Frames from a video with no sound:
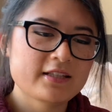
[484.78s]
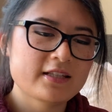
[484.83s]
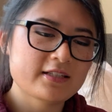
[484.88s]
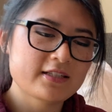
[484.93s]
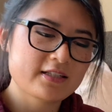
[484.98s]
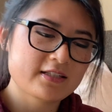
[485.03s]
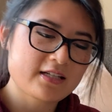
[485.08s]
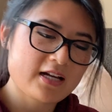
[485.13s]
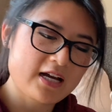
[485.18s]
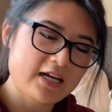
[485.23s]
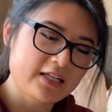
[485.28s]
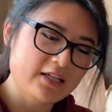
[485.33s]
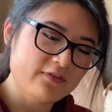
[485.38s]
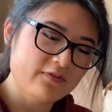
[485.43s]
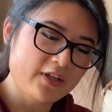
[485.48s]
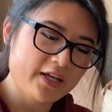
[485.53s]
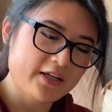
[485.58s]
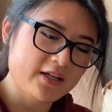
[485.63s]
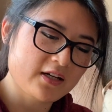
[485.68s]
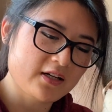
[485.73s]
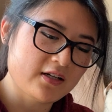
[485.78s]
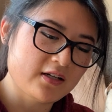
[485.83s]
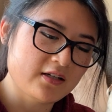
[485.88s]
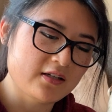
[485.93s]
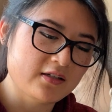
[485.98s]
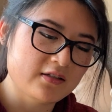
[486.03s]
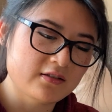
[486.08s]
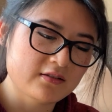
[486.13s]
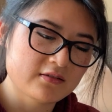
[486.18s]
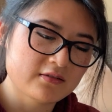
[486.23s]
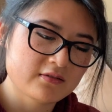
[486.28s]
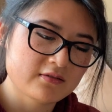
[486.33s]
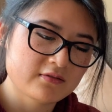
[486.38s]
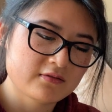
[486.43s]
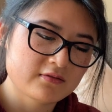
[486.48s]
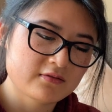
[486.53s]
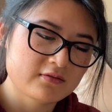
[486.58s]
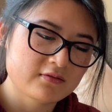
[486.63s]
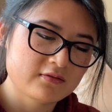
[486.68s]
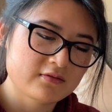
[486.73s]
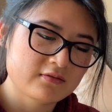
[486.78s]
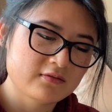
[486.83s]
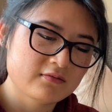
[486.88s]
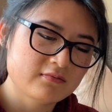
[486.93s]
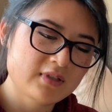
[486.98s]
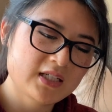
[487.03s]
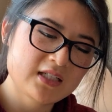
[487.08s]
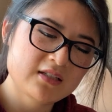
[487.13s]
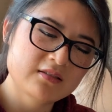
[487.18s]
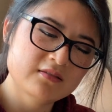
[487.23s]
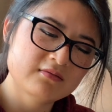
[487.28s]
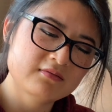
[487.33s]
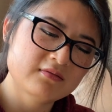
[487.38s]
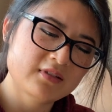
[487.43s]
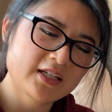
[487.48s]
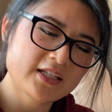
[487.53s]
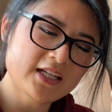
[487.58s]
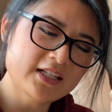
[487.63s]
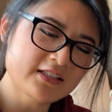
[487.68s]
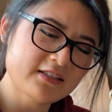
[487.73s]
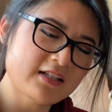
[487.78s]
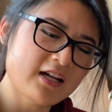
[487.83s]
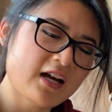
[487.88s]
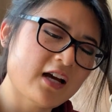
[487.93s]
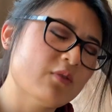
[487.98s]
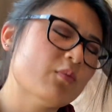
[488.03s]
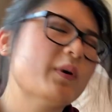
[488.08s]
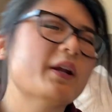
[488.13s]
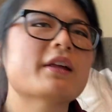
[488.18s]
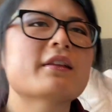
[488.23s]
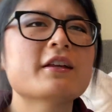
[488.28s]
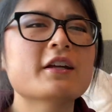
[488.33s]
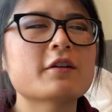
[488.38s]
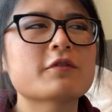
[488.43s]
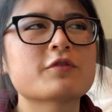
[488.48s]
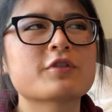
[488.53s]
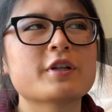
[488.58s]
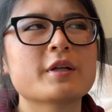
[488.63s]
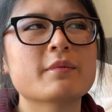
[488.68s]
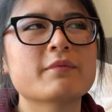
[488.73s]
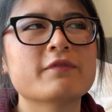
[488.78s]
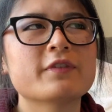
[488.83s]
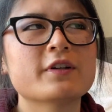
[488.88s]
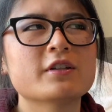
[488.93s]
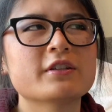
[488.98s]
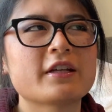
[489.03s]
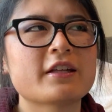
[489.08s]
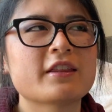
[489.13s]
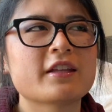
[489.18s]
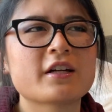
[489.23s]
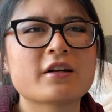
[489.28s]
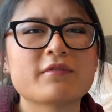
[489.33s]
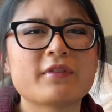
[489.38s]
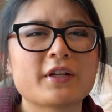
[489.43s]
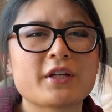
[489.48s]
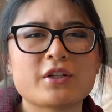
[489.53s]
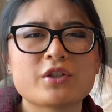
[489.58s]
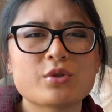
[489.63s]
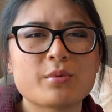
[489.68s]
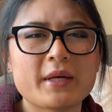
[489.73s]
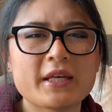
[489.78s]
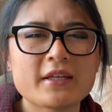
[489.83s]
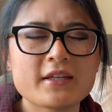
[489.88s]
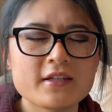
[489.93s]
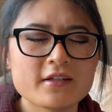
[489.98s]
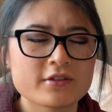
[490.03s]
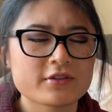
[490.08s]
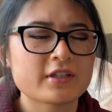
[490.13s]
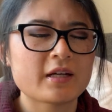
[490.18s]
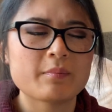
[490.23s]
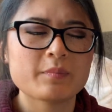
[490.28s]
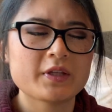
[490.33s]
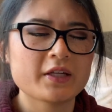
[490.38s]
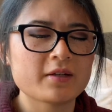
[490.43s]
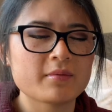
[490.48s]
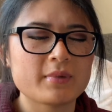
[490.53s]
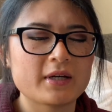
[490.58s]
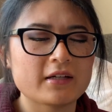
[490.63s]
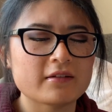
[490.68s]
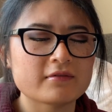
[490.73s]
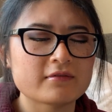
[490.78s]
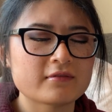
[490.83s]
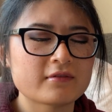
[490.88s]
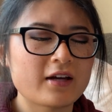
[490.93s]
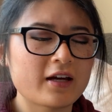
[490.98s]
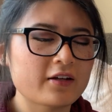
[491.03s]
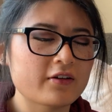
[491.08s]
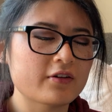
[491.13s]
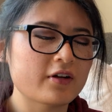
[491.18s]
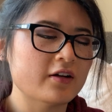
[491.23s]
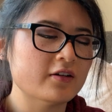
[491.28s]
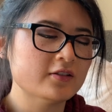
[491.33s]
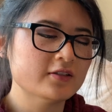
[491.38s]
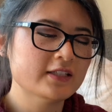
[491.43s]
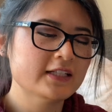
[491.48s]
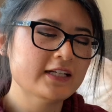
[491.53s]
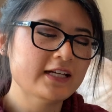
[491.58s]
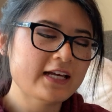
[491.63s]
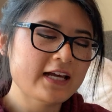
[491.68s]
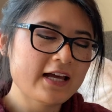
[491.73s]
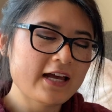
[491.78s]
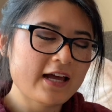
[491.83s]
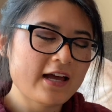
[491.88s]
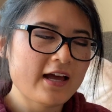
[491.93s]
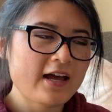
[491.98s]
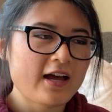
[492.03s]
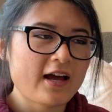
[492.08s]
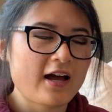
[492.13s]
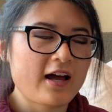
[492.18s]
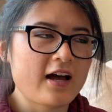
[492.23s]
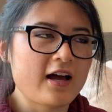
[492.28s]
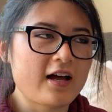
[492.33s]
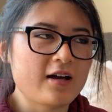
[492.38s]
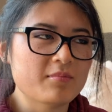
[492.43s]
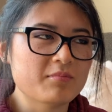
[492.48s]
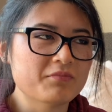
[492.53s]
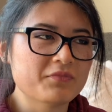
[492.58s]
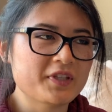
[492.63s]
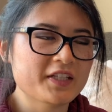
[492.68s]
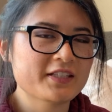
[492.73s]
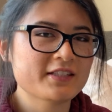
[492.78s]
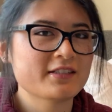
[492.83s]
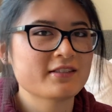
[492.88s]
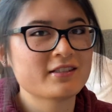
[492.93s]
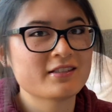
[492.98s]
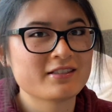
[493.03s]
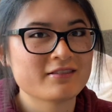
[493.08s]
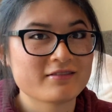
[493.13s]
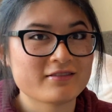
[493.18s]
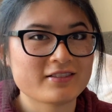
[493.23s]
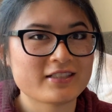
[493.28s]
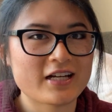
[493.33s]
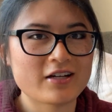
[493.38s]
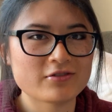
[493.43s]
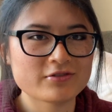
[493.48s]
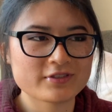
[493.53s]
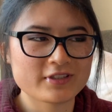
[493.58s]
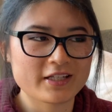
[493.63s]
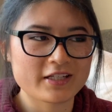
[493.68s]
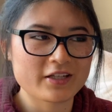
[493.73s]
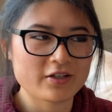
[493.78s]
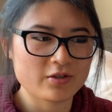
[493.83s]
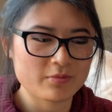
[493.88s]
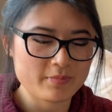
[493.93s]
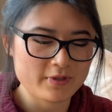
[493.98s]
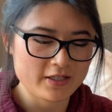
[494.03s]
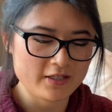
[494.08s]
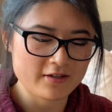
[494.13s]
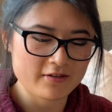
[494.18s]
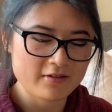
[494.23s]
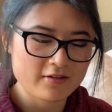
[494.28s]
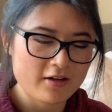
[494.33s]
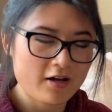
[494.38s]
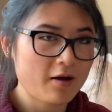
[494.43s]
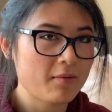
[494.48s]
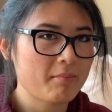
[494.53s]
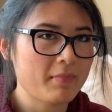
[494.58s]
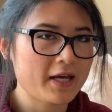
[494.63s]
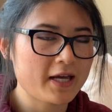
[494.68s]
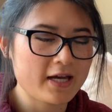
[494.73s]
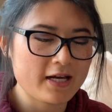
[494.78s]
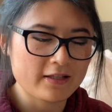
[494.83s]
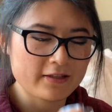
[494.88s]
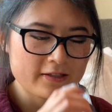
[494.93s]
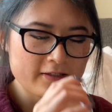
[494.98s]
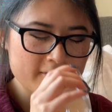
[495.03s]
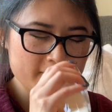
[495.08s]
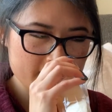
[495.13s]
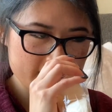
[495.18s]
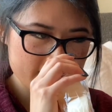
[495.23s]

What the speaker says: this is kind of like a, well, I guess not. When I think of cream filled, I think of like a Twinkie or something, but I don't know. This sounds like it'll be up my alley.